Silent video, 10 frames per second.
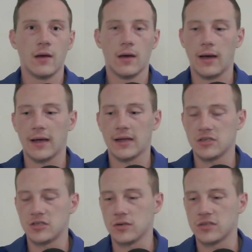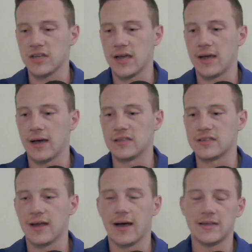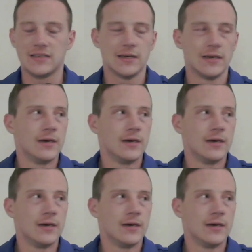Uh, I guess you could say uh, it's not